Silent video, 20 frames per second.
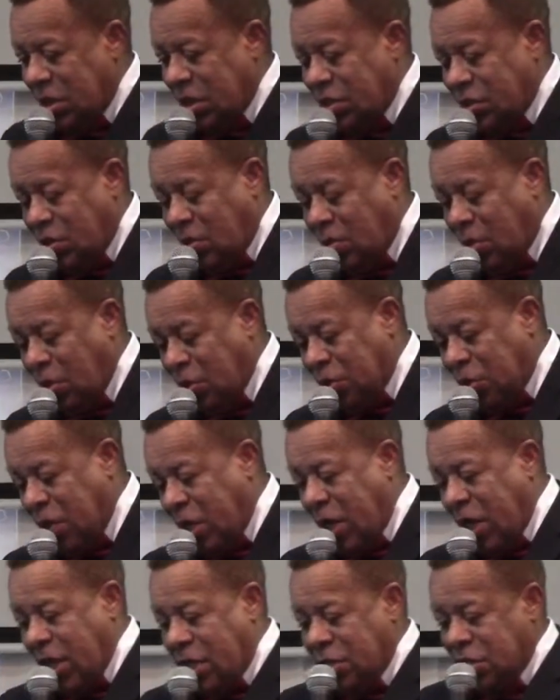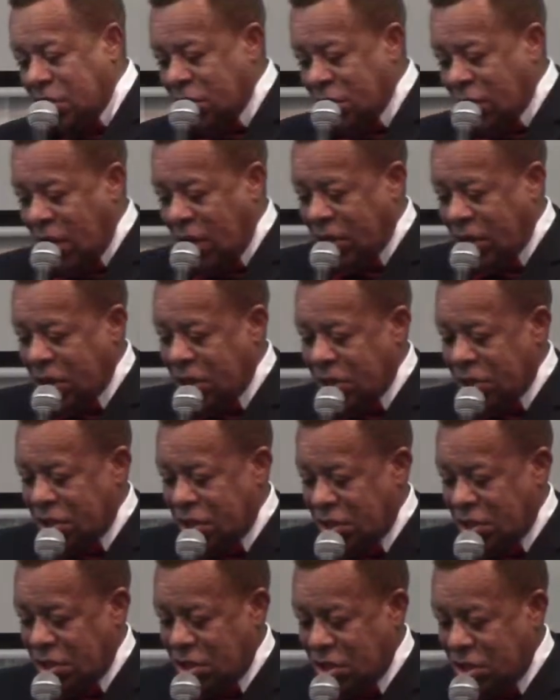And it's her birthday, and she's got
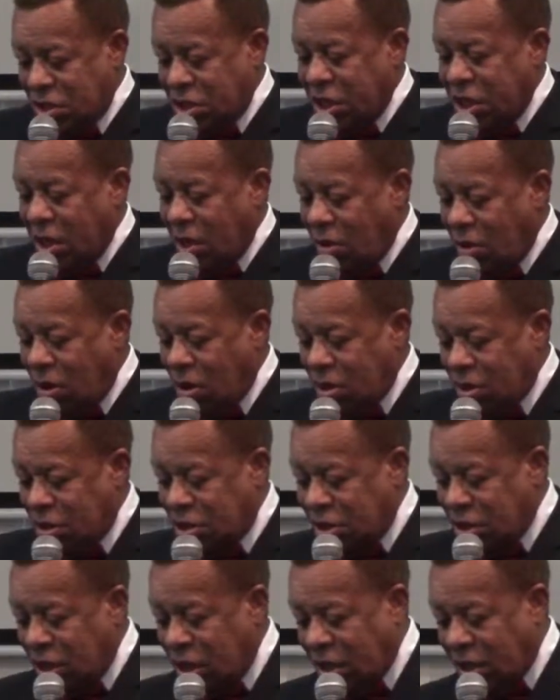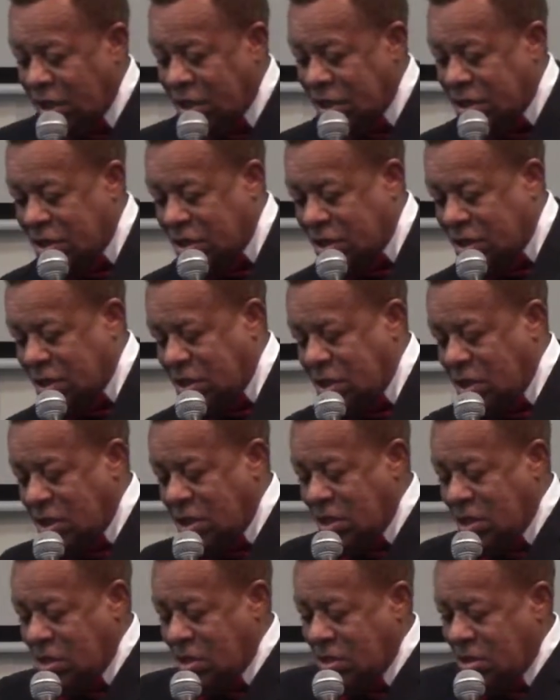this tiara, and she's got this,
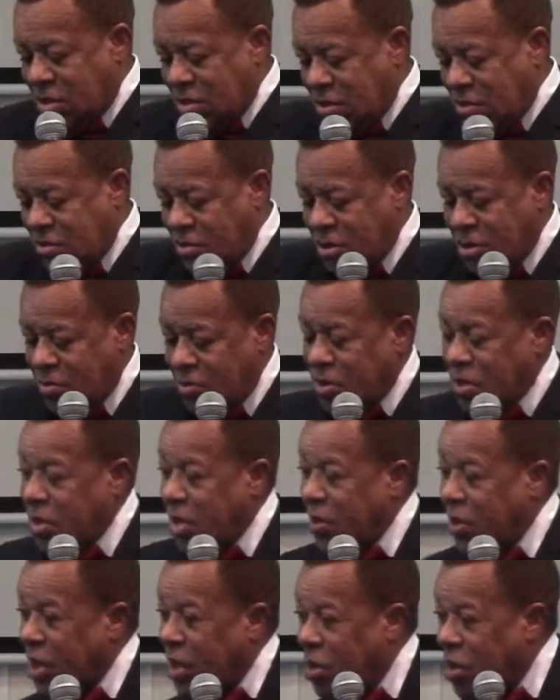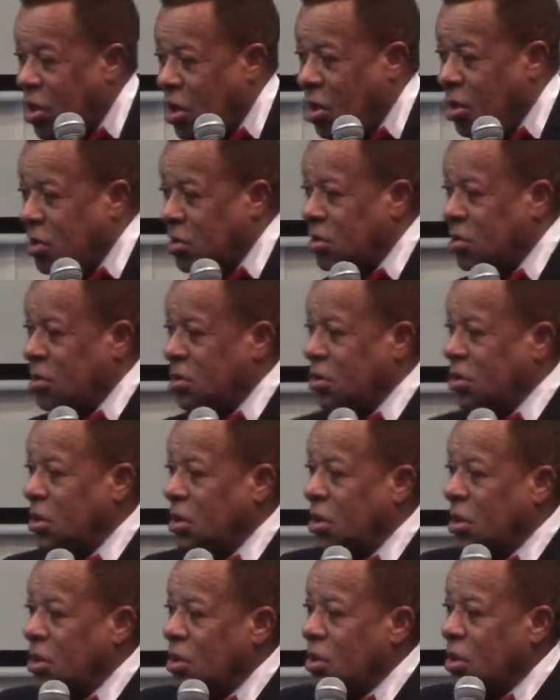what's that thing called?
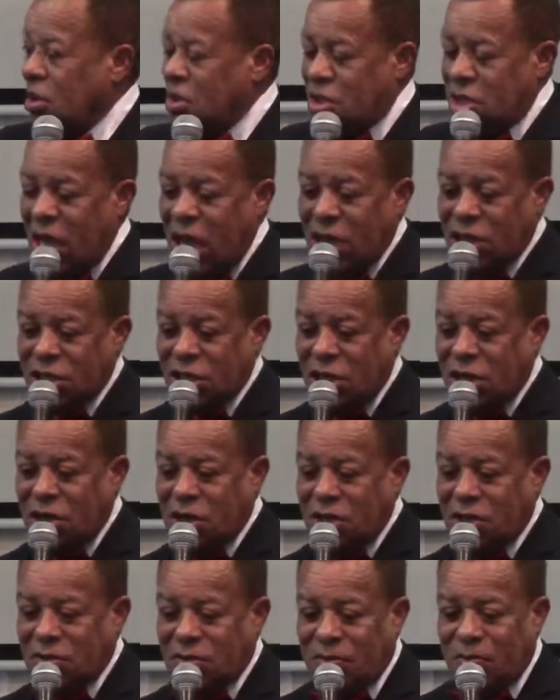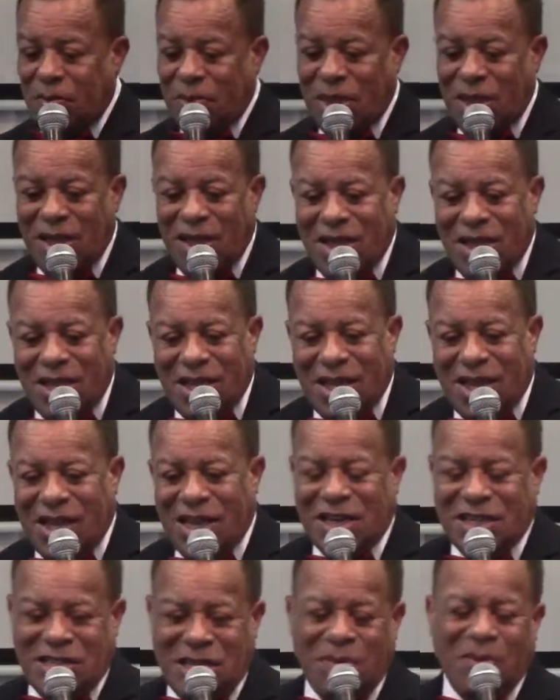a sash on her.
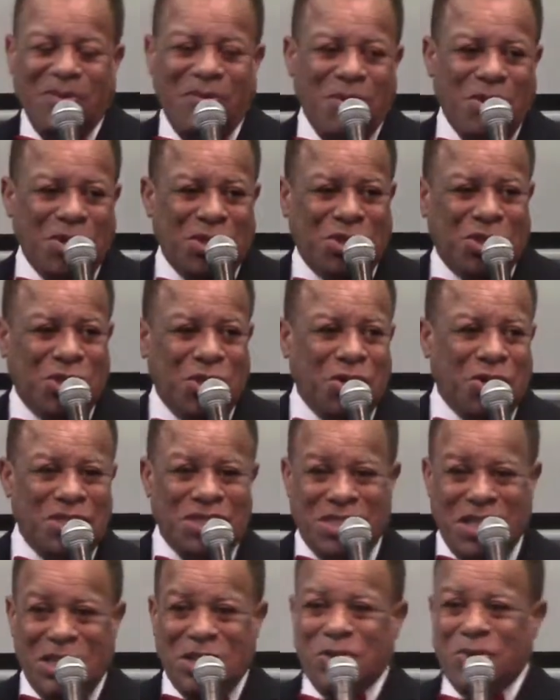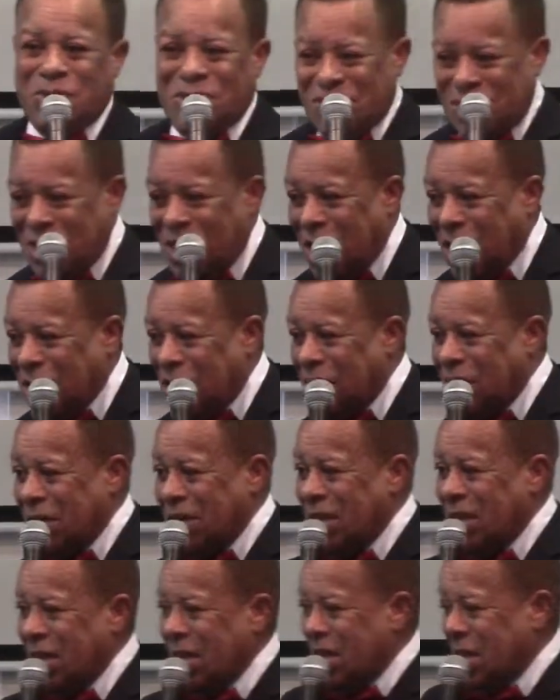And he said before his church, he said to his daughter,
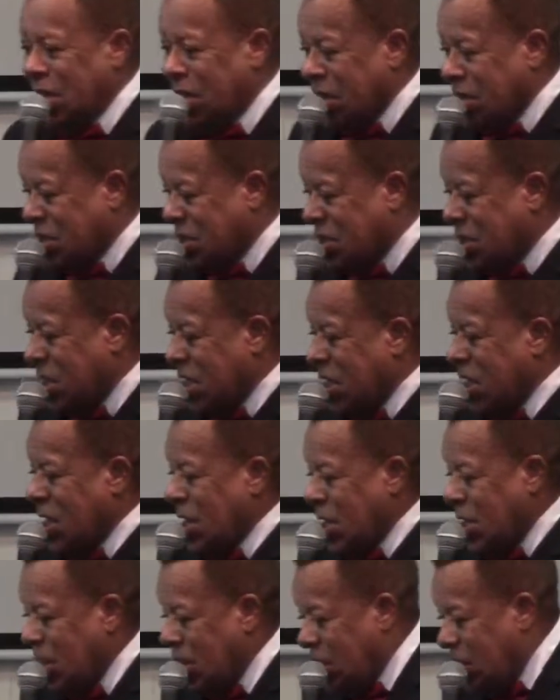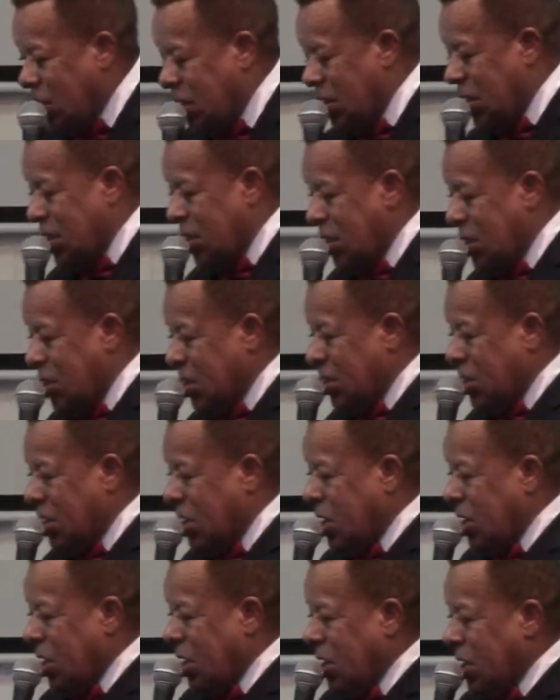he said,
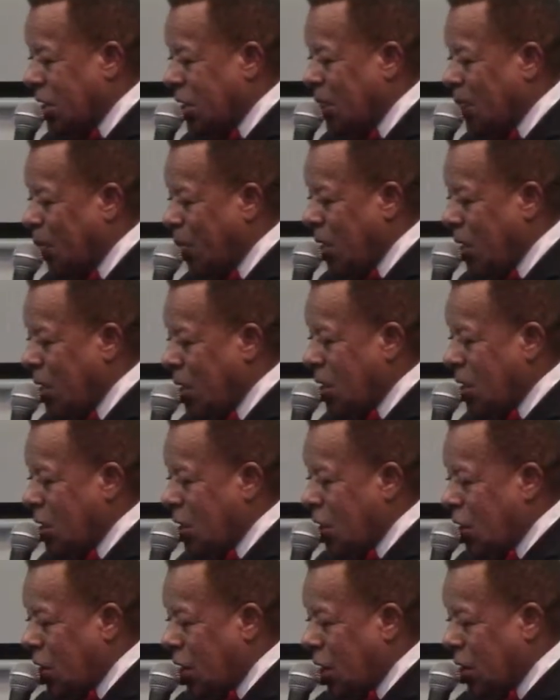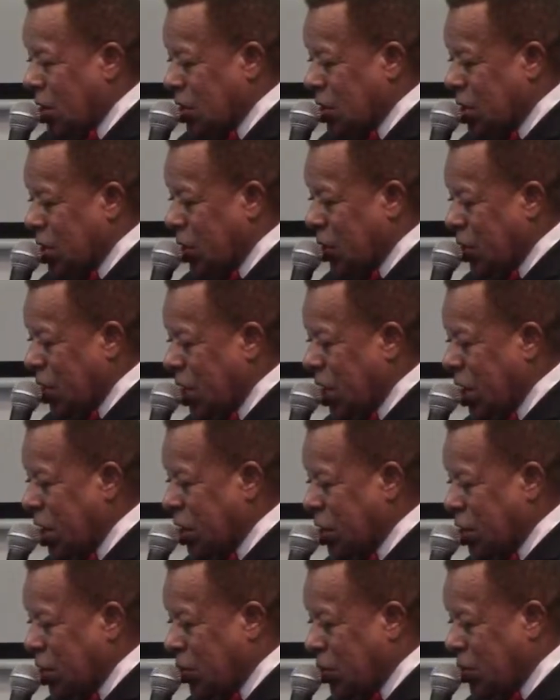honey, until he
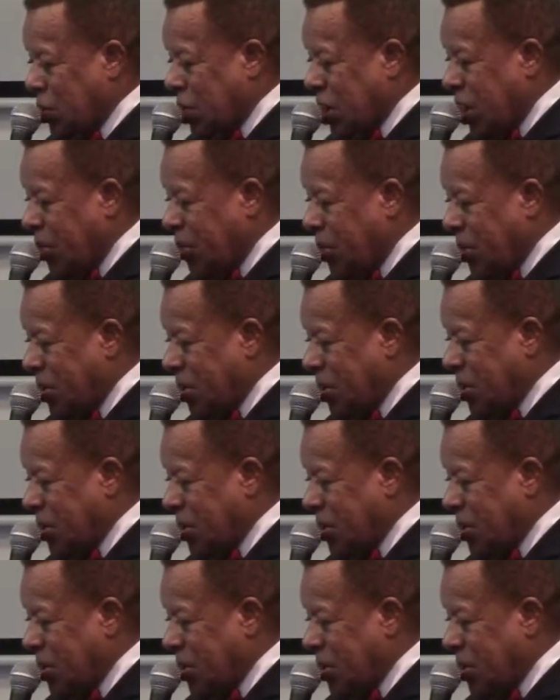shows up,